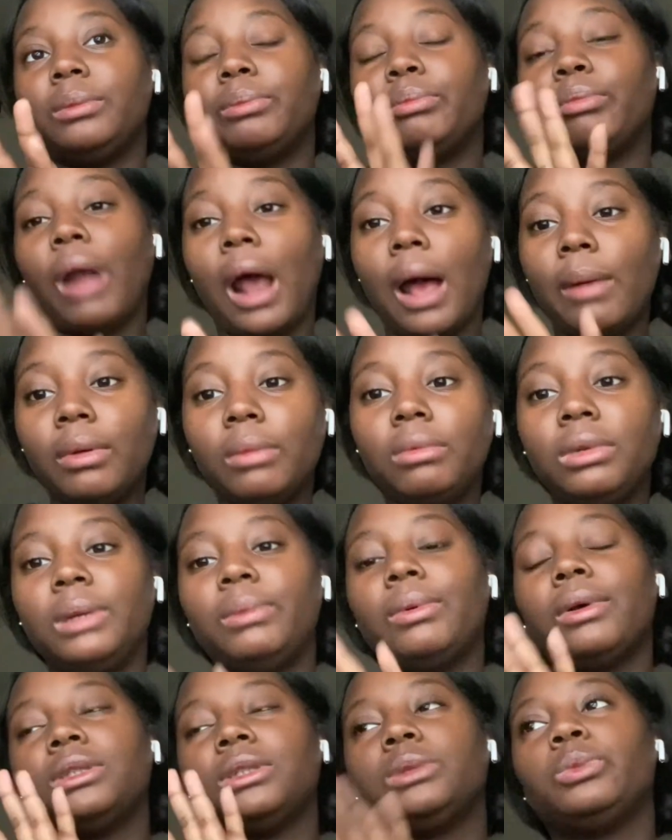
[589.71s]
probably
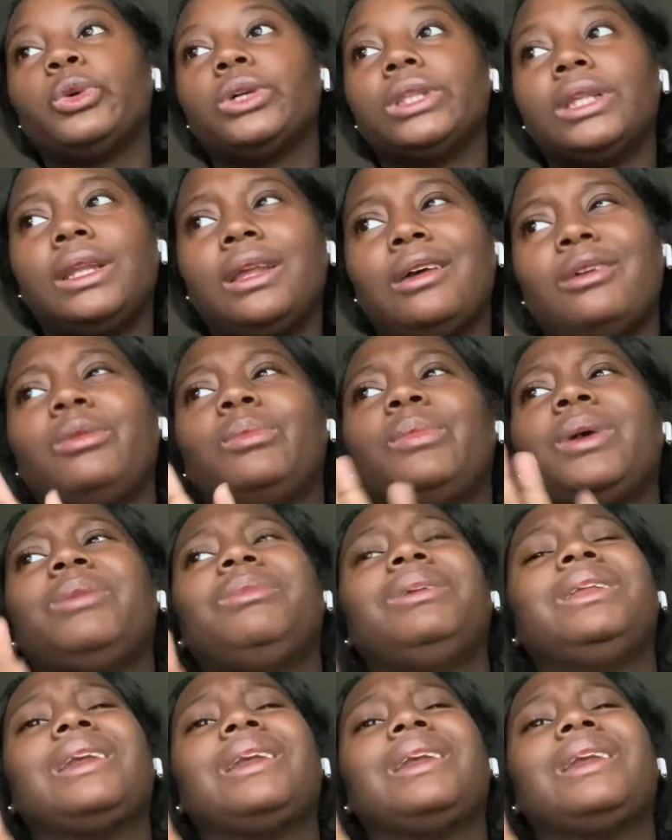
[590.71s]
post more than that, or maybe